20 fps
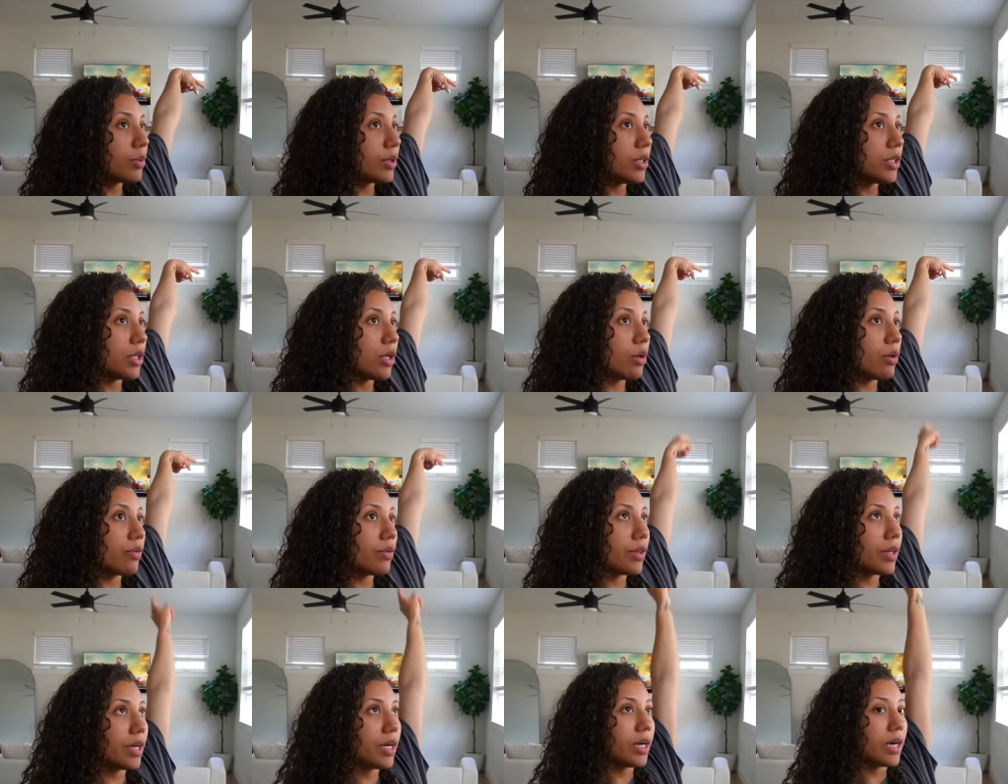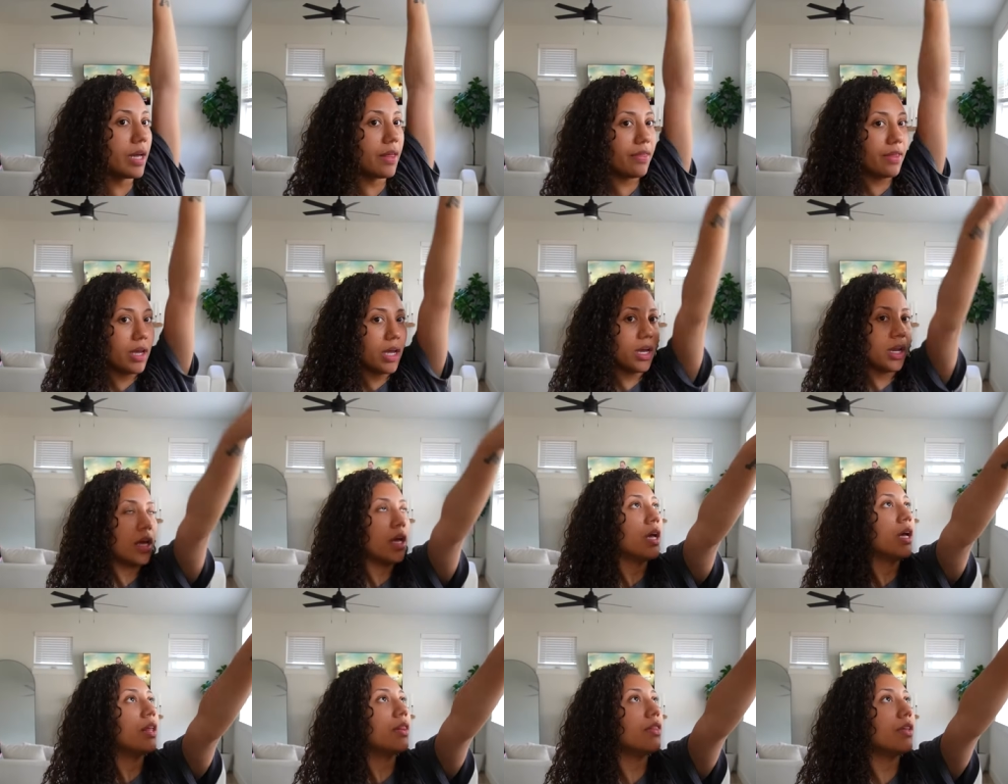window over there, and then
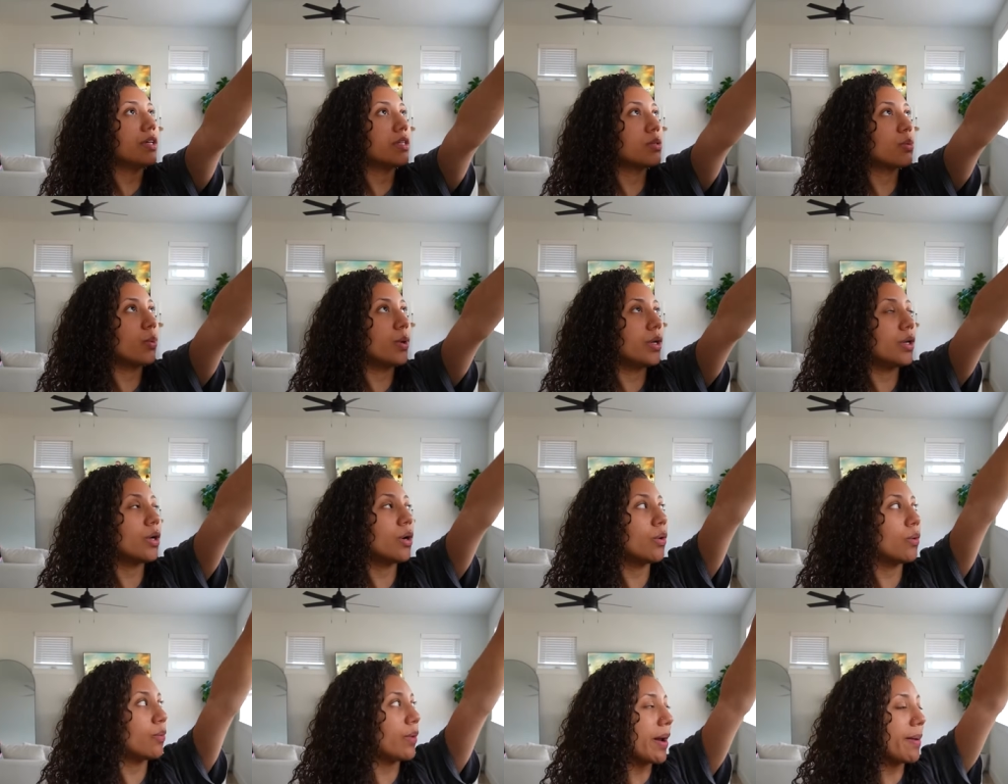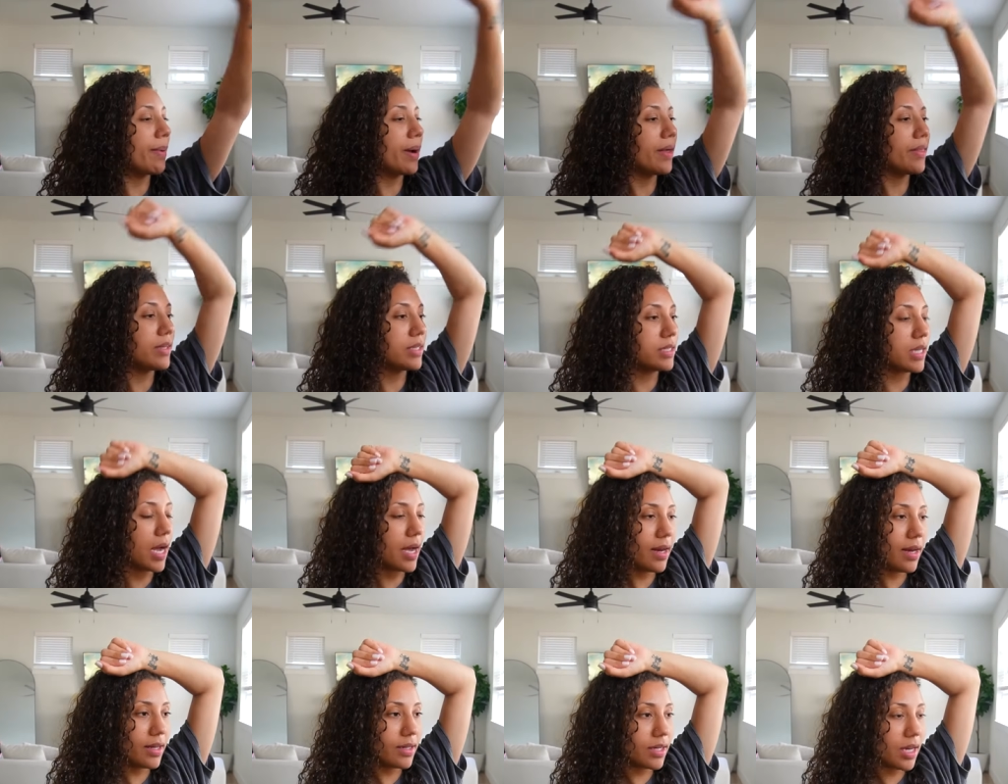this window right by the
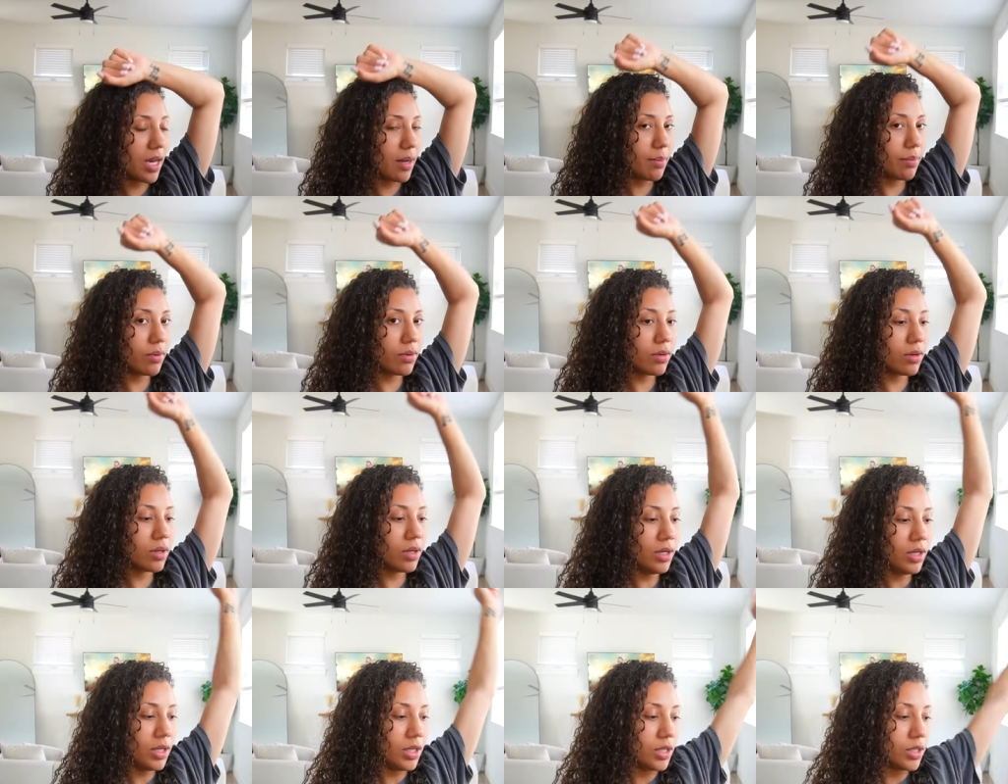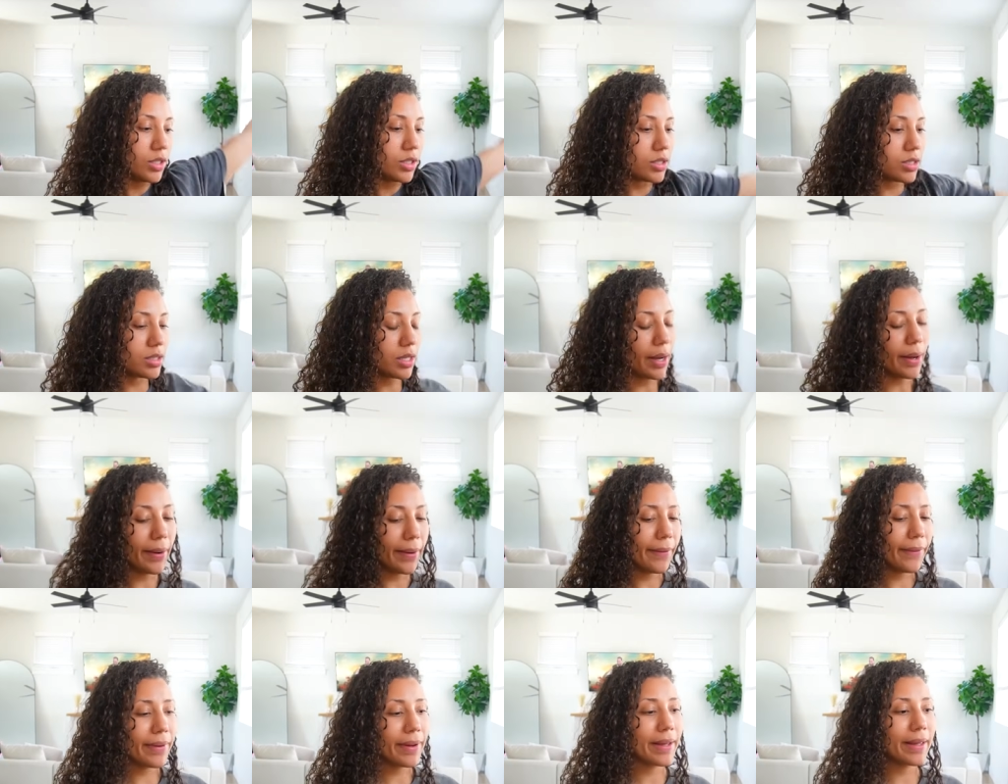dining table.
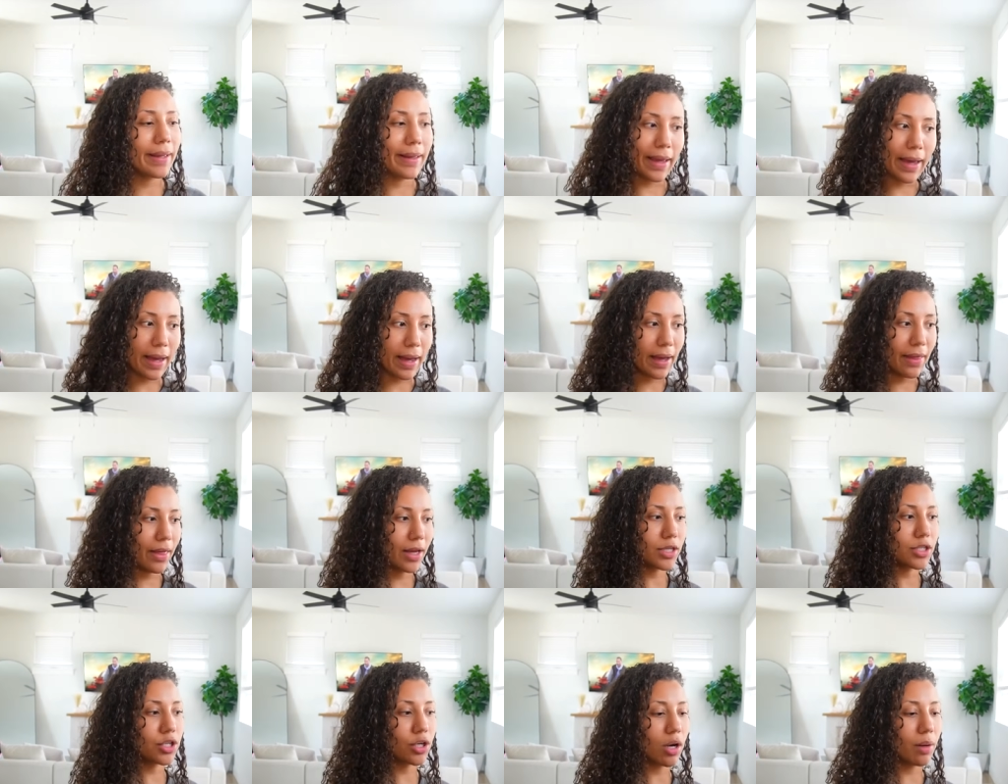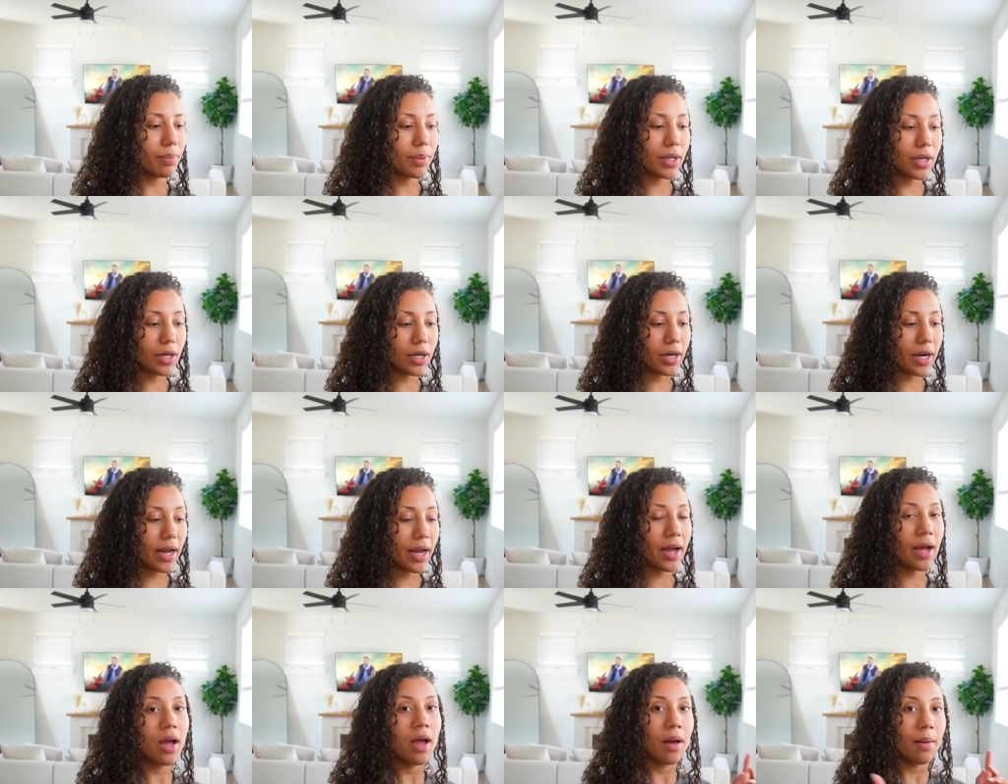So, yeah, that should all be here
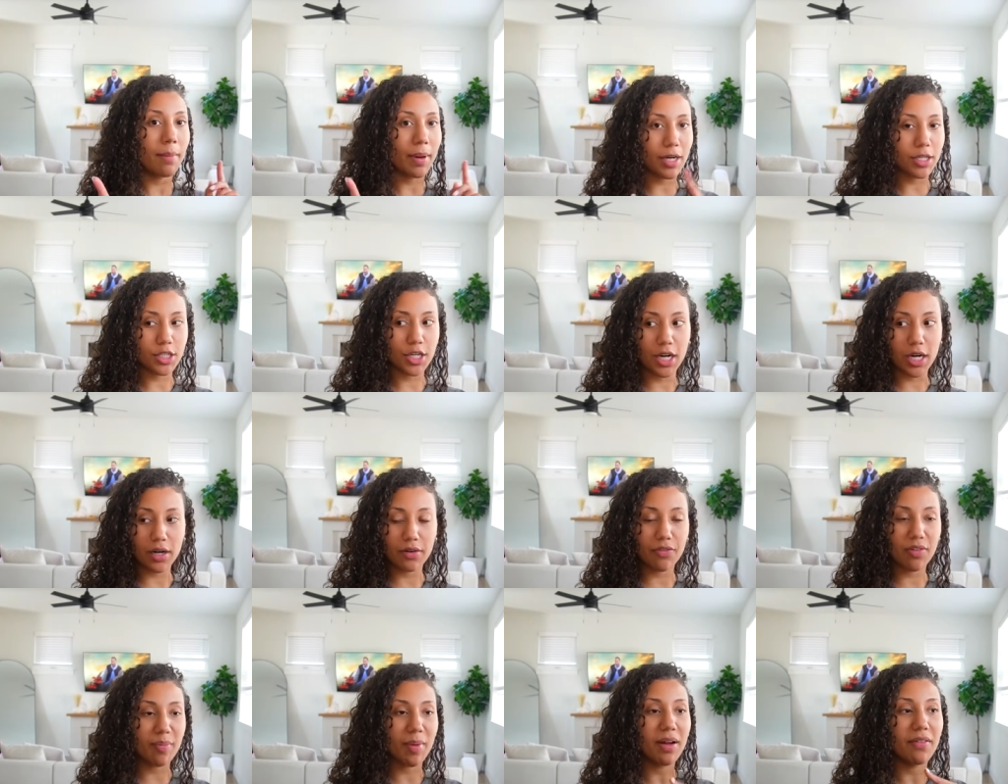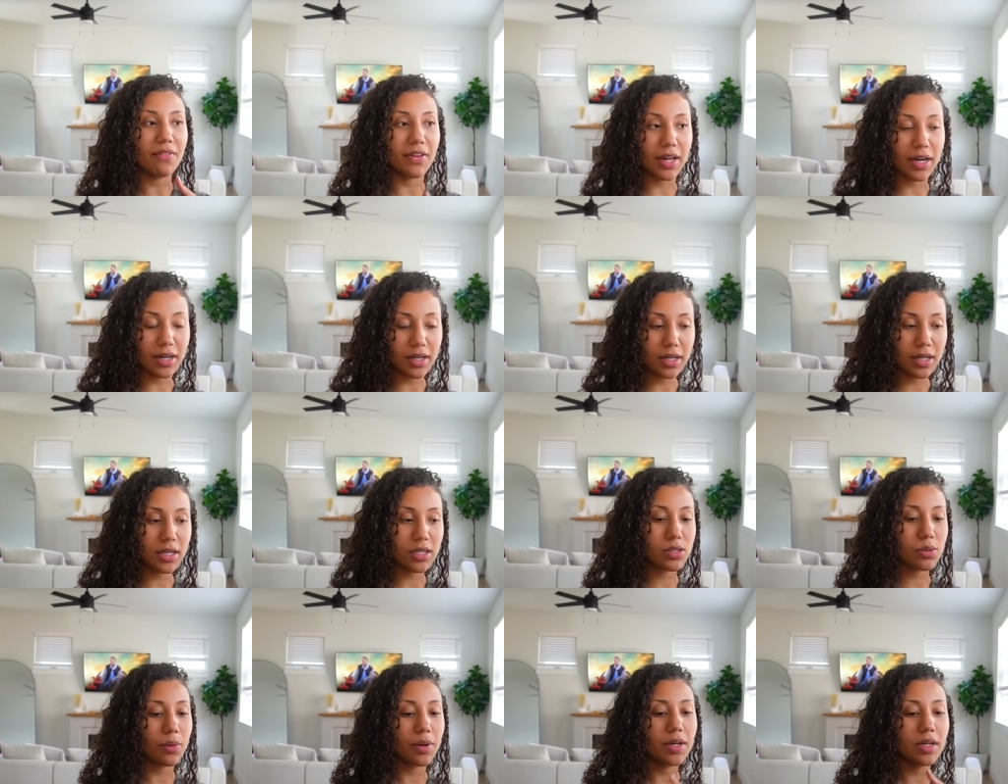today. My chair for my vanity
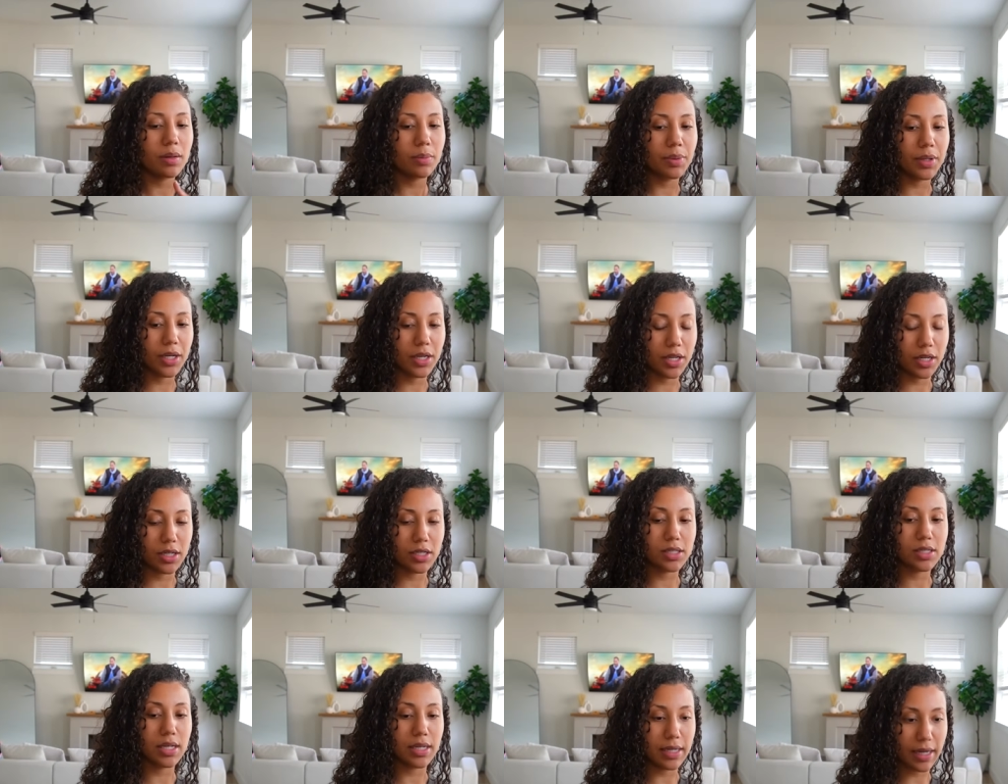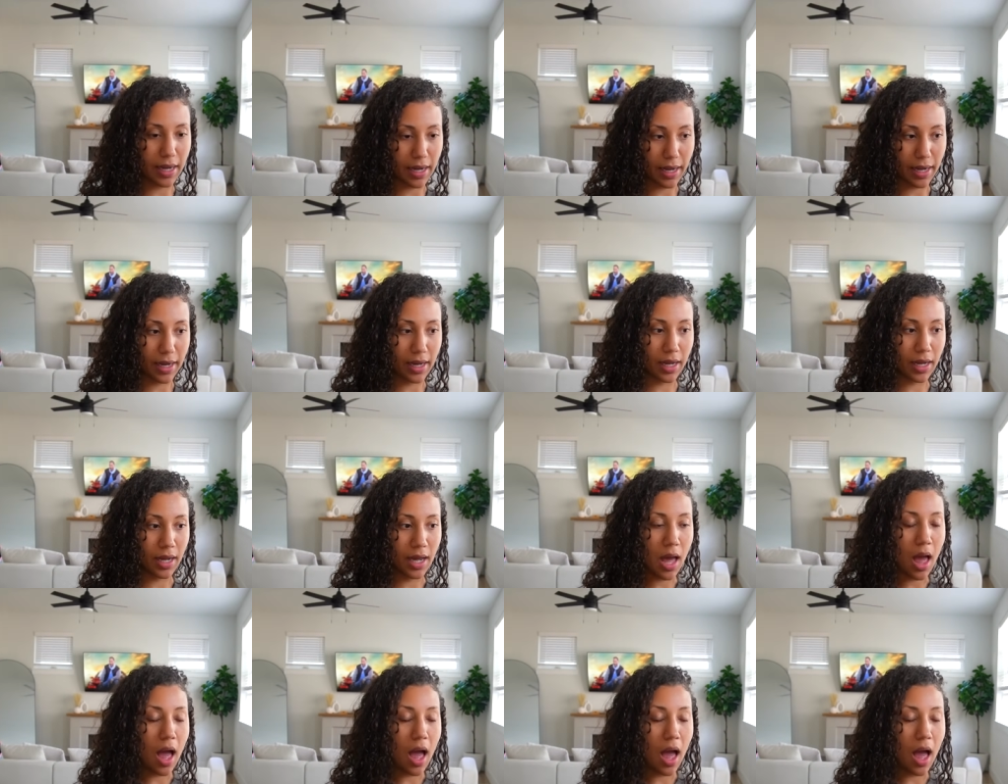is going to be here today.